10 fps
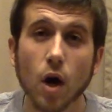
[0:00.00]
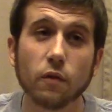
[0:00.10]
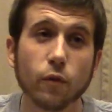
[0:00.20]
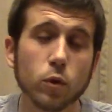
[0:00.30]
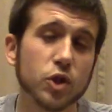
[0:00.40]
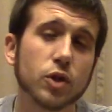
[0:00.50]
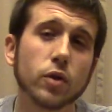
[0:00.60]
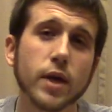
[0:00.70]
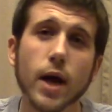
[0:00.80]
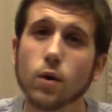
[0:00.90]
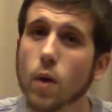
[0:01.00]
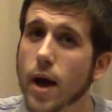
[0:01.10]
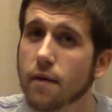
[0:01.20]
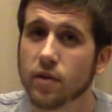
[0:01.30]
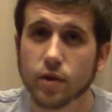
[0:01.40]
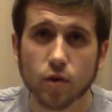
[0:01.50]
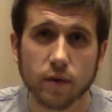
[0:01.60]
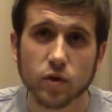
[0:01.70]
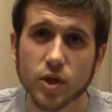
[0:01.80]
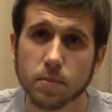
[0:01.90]
Unfortunately, I don't have any
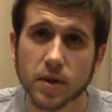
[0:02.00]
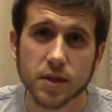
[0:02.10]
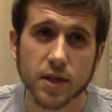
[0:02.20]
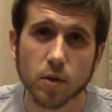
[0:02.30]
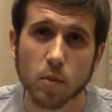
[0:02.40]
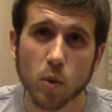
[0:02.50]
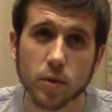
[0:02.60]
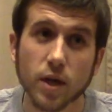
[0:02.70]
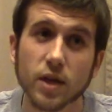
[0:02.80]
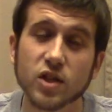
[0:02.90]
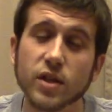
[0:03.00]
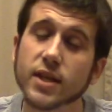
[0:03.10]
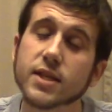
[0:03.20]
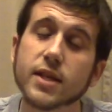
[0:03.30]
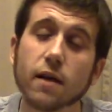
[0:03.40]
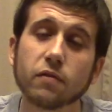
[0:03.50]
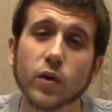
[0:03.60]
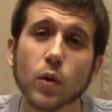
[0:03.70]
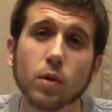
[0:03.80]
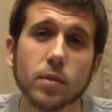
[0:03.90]
Trevor Siemians at the moment, so that's
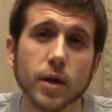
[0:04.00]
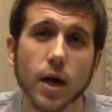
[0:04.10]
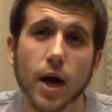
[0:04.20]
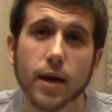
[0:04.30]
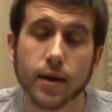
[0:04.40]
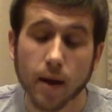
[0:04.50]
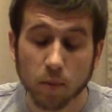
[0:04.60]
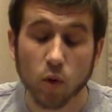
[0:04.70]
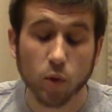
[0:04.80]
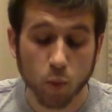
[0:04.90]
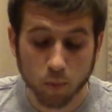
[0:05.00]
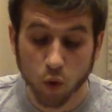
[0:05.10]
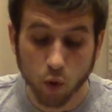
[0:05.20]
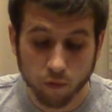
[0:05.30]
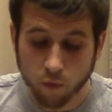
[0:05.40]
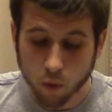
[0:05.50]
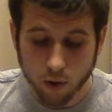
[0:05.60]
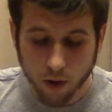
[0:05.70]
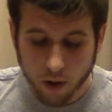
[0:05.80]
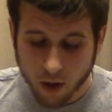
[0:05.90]
definitely going to be a guy that I'm going to look
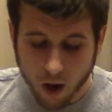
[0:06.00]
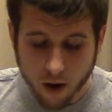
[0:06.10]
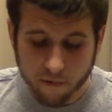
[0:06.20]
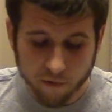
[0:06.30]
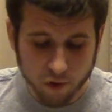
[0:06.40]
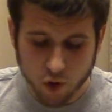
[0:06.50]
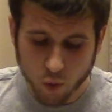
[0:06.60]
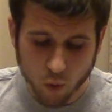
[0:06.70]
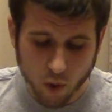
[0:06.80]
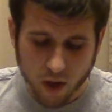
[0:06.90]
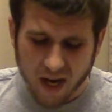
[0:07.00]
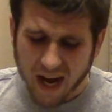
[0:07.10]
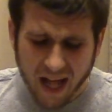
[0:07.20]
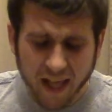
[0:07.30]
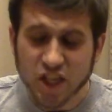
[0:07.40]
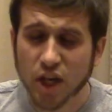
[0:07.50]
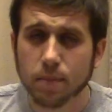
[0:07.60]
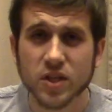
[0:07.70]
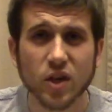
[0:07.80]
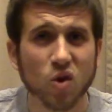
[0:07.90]
for sure. I like
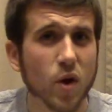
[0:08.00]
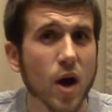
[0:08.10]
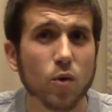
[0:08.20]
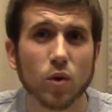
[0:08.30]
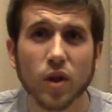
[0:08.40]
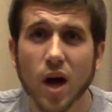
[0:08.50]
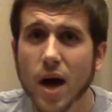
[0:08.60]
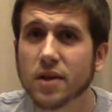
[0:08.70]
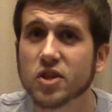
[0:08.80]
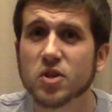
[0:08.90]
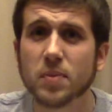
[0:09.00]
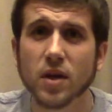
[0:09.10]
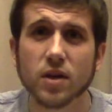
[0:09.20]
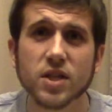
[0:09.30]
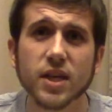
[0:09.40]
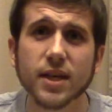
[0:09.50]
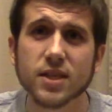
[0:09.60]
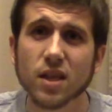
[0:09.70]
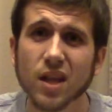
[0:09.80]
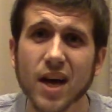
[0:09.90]
Jamison Crowder a lot just because he
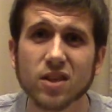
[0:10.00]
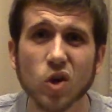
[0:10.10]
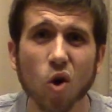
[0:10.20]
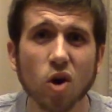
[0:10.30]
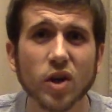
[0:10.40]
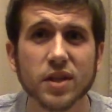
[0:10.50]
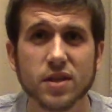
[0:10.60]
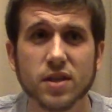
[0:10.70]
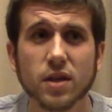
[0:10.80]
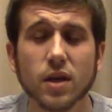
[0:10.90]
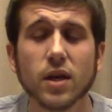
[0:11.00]
gets a lot of targets.